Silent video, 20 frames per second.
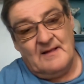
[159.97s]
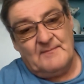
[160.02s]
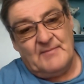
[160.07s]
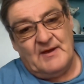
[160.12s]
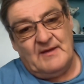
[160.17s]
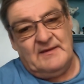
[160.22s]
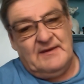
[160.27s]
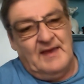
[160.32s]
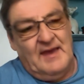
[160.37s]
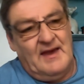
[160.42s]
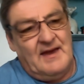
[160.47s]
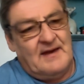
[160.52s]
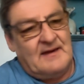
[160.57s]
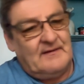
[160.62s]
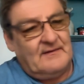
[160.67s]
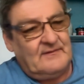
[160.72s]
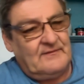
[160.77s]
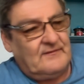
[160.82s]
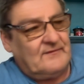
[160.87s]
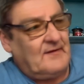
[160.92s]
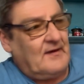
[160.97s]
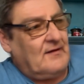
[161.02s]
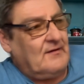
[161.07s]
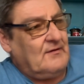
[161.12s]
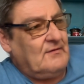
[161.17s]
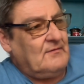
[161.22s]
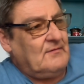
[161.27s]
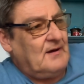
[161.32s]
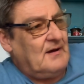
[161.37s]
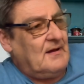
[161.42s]
But yeah,
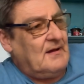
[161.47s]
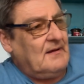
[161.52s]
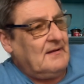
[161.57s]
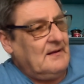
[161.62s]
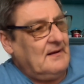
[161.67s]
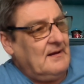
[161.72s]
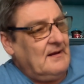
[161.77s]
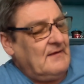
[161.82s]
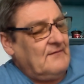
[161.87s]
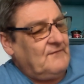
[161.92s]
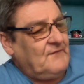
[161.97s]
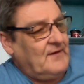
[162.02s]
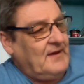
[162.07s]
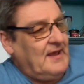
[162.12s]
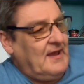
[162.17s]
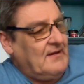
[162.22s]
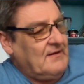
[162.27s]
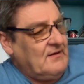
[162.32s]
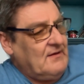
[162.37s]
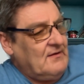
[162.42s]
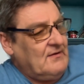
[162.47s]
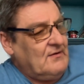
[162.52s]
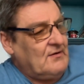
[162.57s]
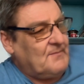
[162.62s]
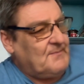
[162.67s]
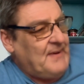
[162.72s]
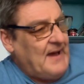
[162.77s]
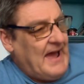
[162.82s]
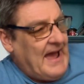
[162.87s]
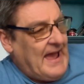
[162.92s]
so it's funny how you
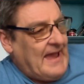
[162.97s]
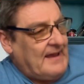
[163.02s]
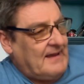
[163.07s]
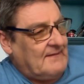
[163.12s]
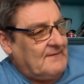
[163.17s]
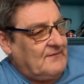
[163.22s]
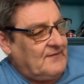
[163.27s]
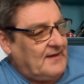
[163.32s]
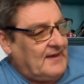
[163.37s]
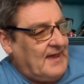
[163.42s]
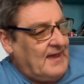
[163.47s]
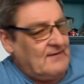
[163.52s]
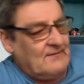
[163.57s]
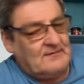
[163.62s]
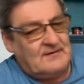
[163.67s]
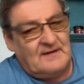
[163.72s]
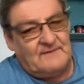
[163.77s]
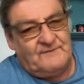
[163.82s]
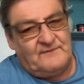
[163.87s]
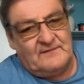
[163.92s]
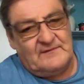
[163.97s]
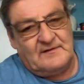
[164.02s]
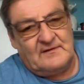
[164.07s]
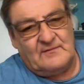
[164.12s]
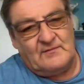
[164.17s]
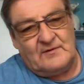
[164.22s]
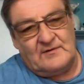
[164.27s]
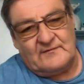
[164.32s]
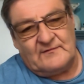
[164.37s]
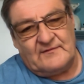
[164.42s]
look back and think how different it
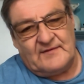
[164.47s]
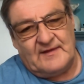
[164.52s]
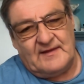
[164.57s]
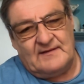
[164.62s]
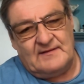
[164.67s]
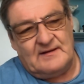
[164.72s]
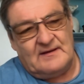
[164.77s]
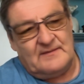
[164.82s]
was then.